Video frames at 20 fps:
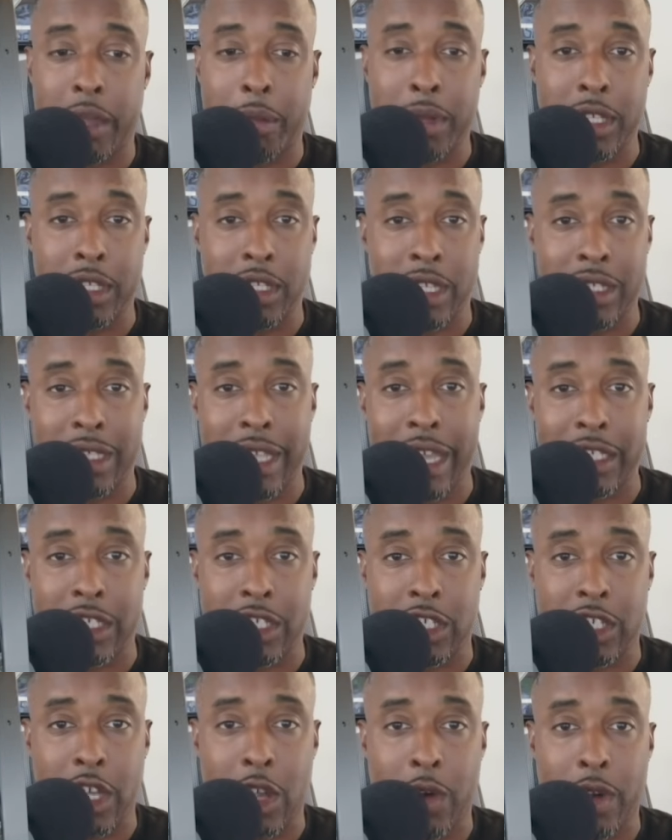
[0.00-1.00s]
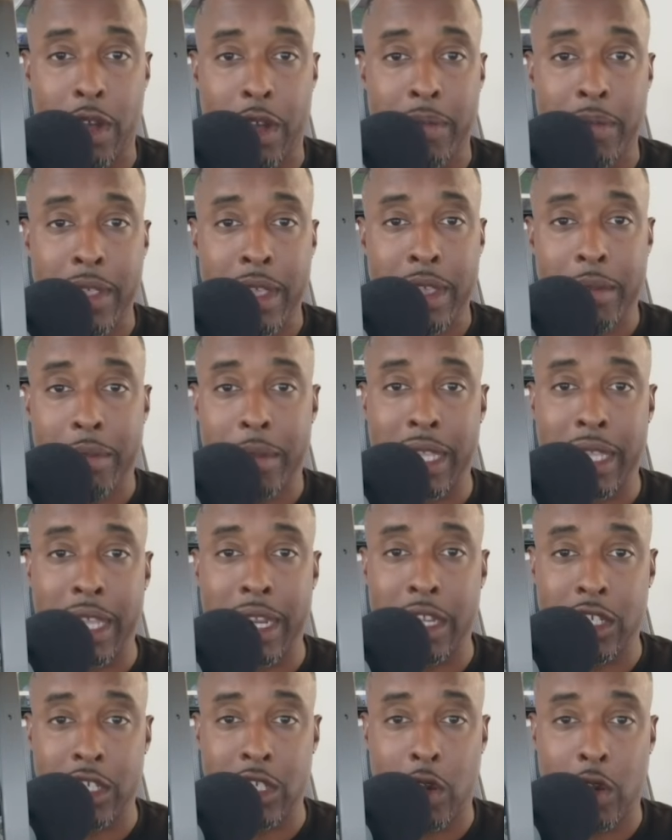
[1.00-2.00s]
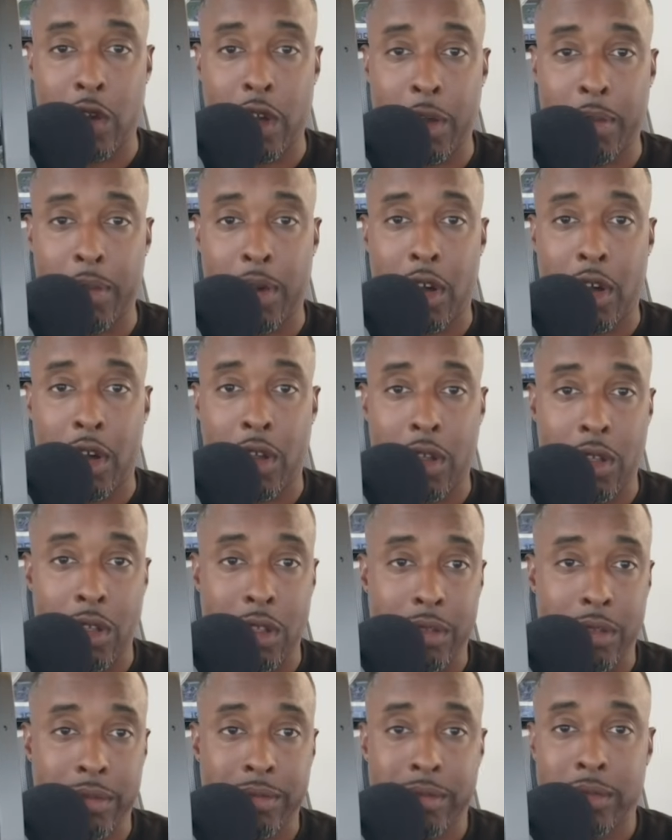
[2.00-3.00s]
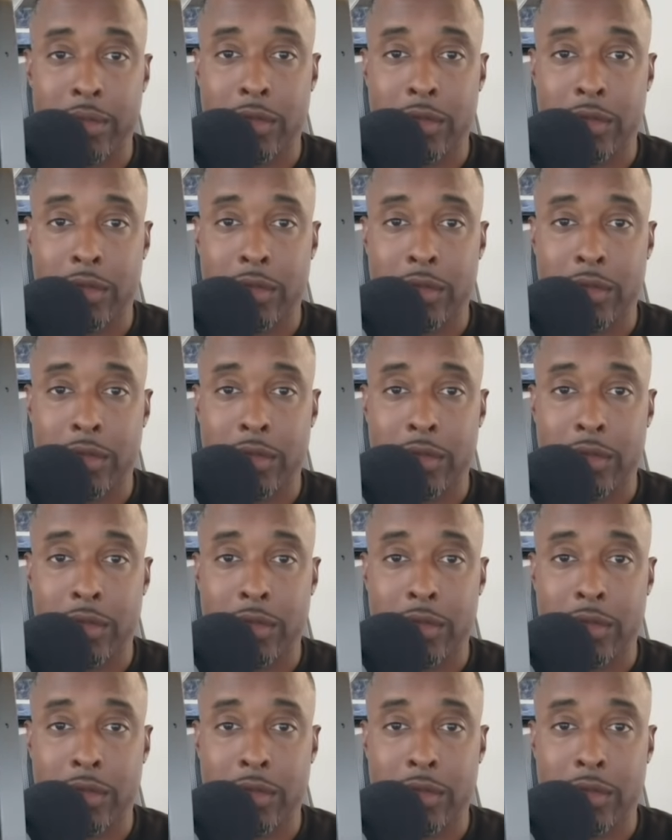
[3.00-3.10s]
I mean, it's nice to show up, but they didn't show up all